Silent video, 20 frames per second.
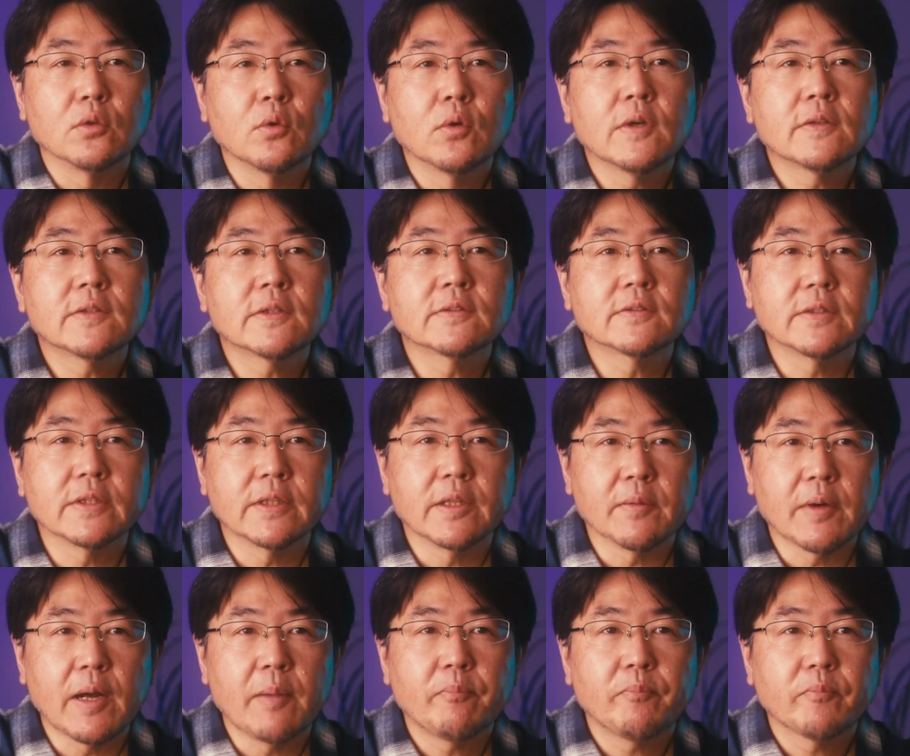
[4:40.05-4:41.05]
in video
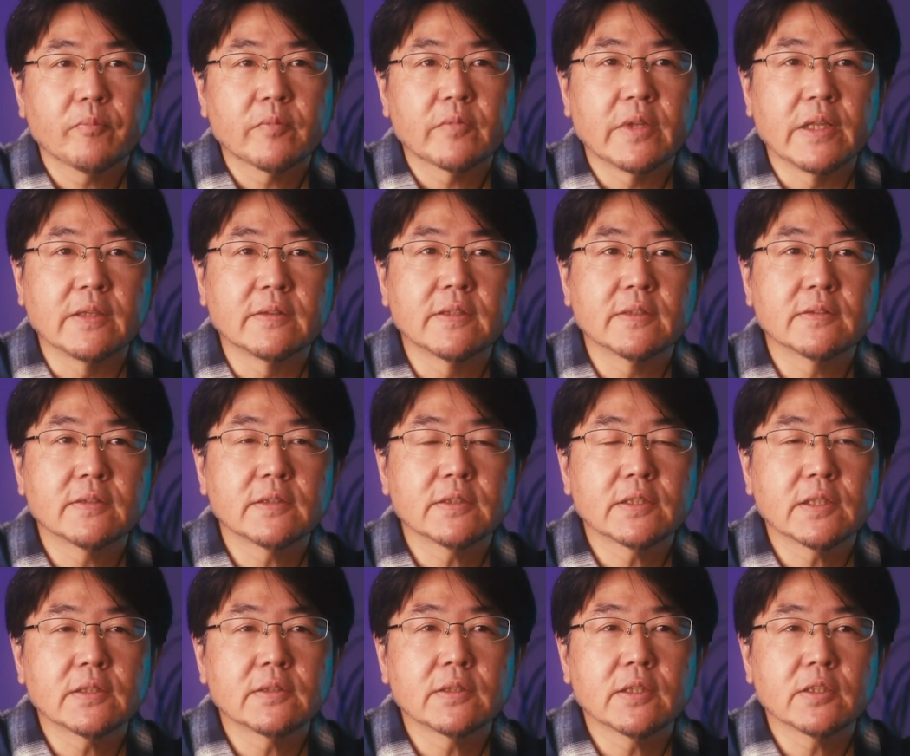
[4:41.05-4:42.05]
recording to determine the
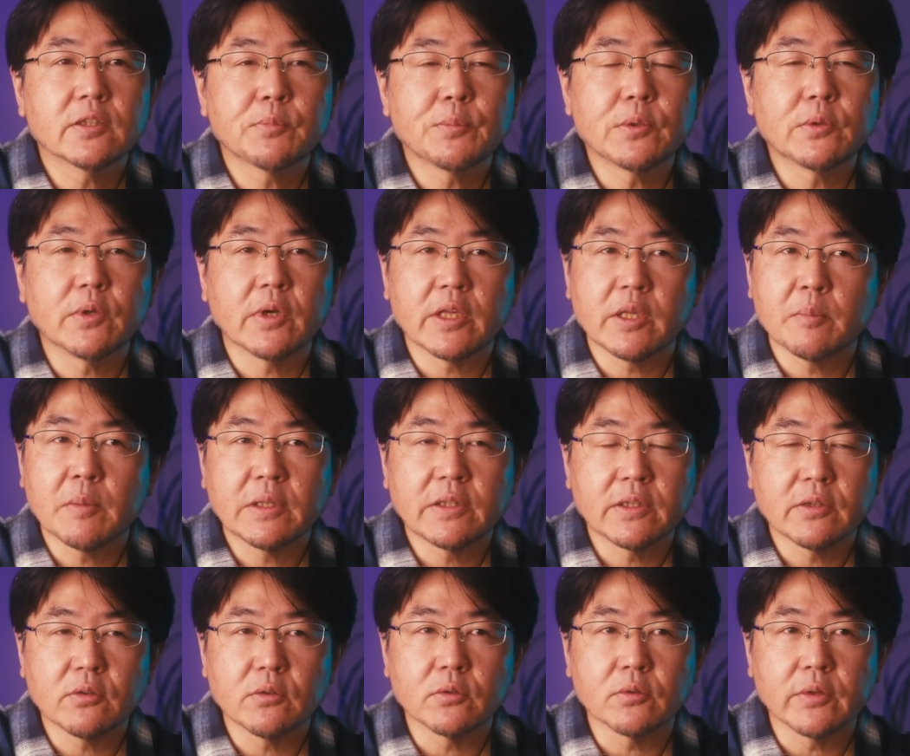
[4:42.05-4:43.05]
appropriate shutter speed
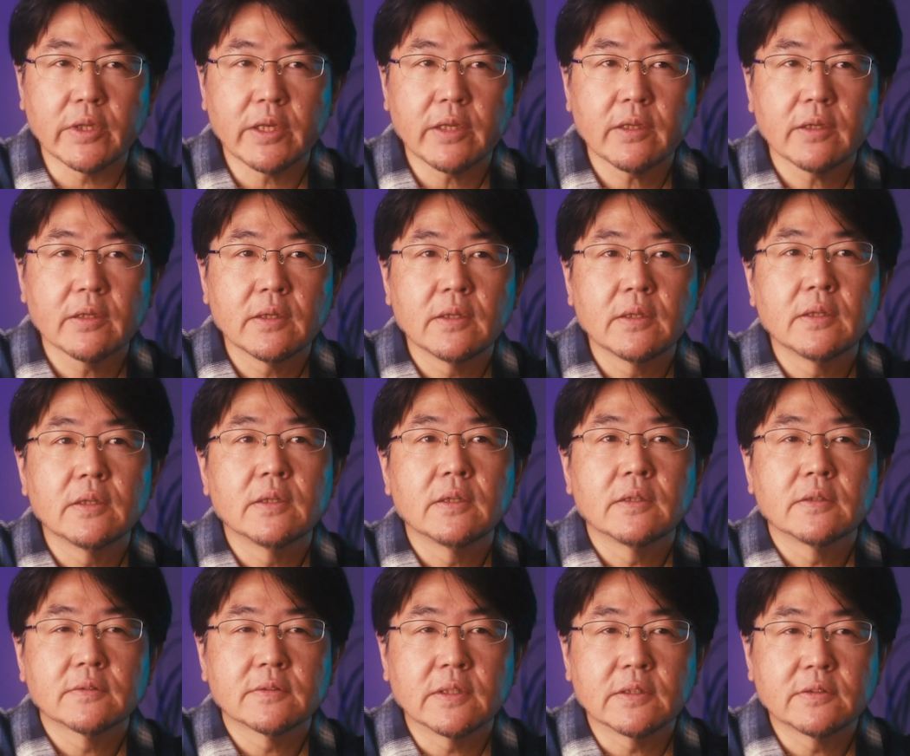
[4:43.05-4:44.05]
for the frame rate.
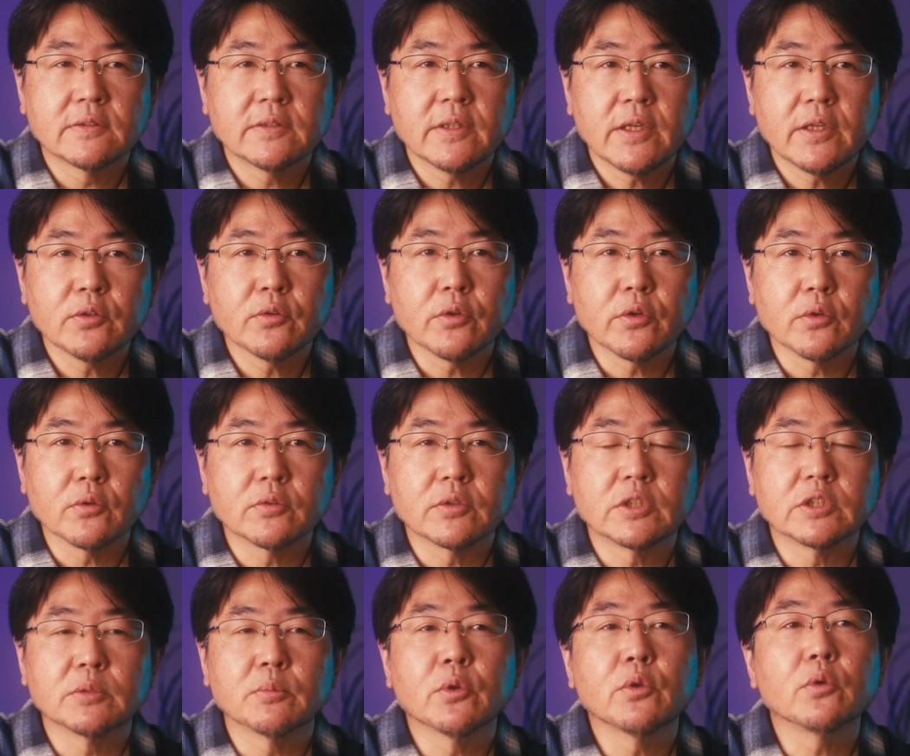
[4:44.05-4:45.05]
Based on your
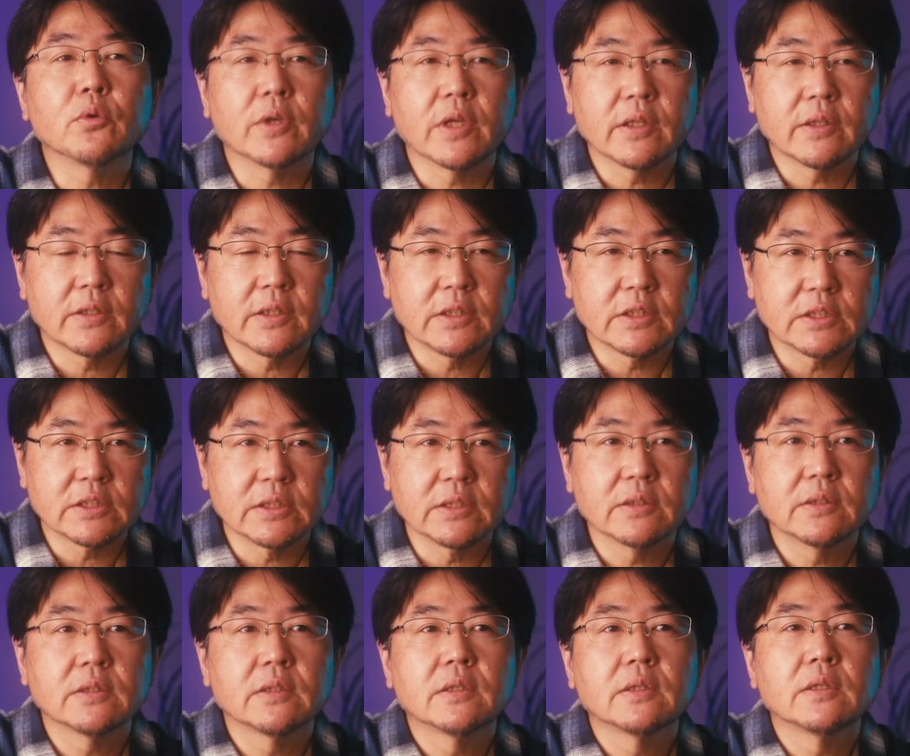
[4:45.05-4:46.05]
filming intentions, you
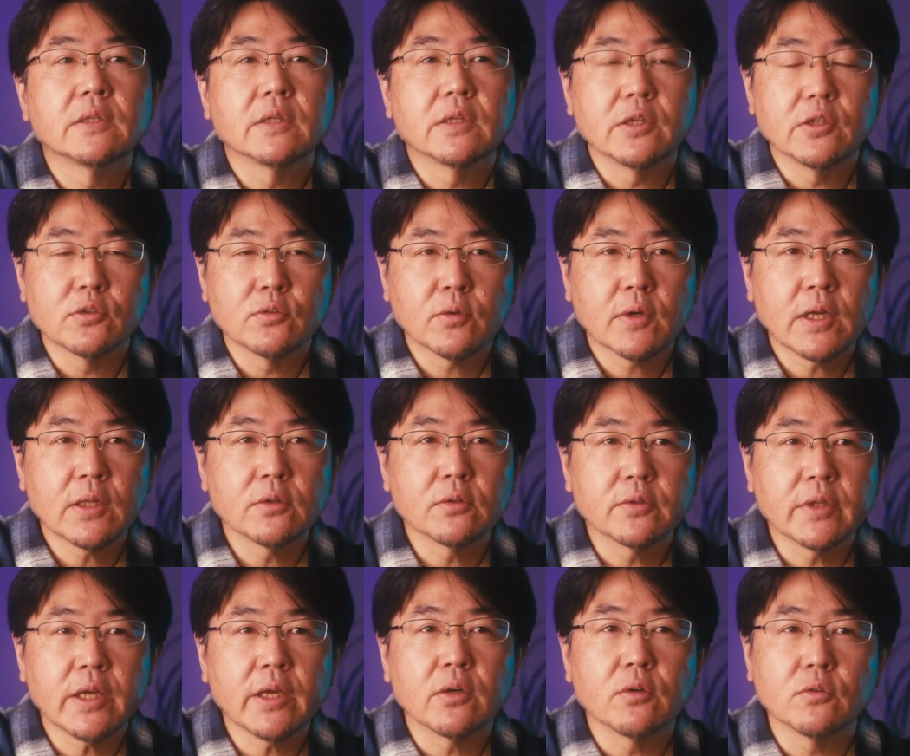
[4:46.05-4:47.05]
then set the aperture
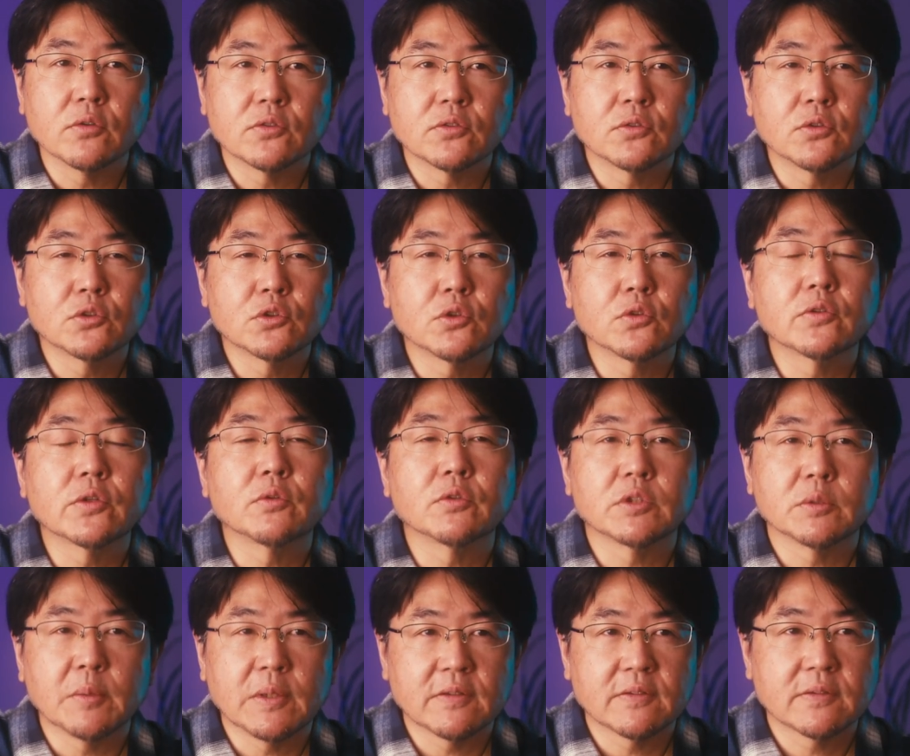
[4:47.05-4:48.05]
and adjust exposure
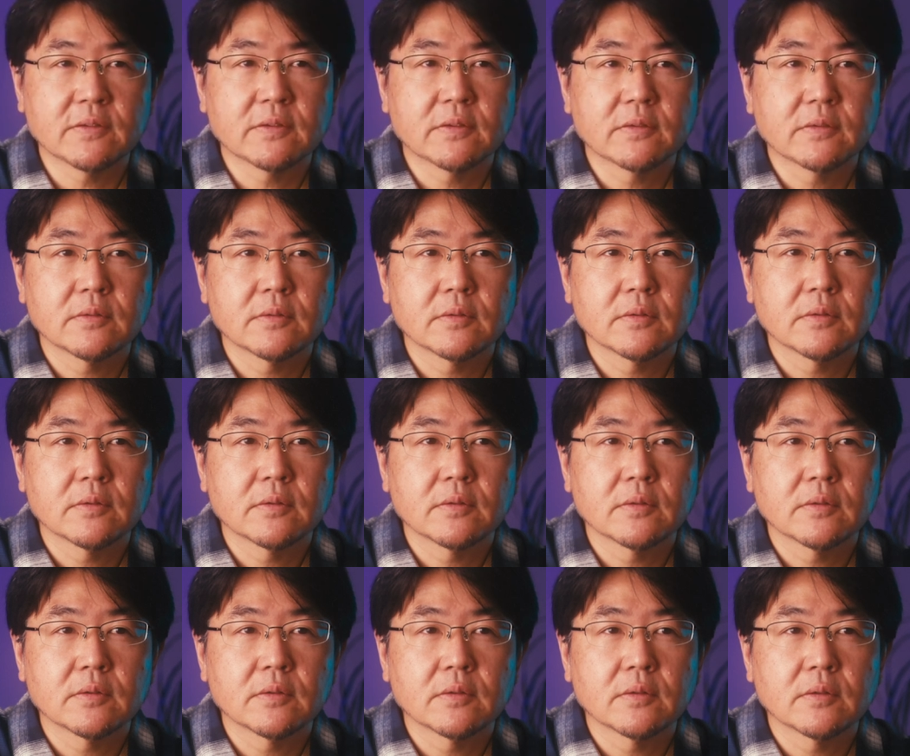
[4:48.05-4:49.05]
using ISO
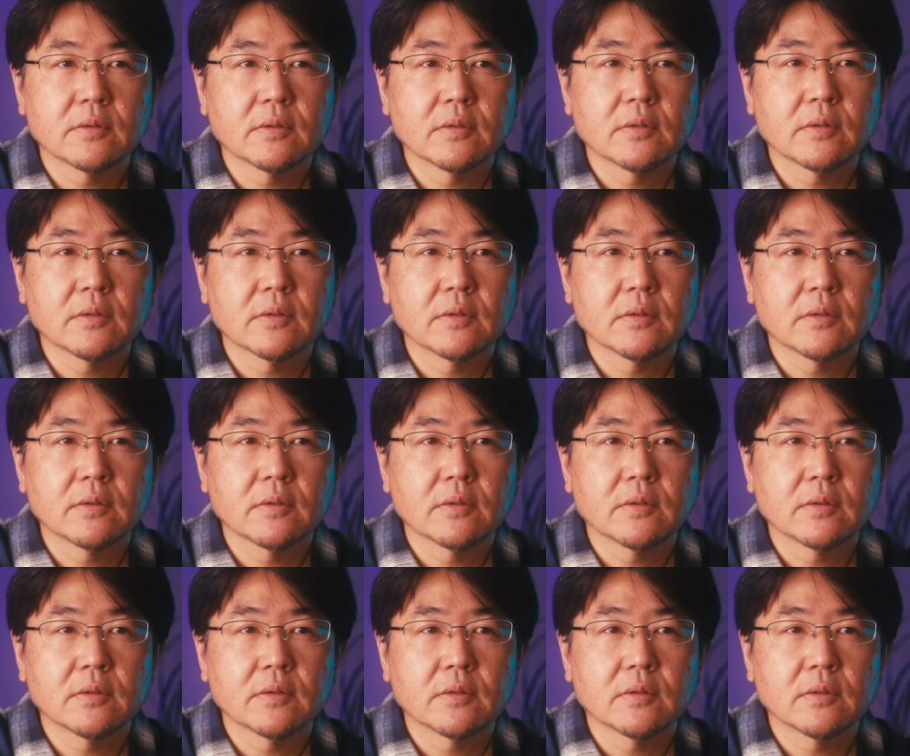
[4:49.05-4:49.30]
sensitivity.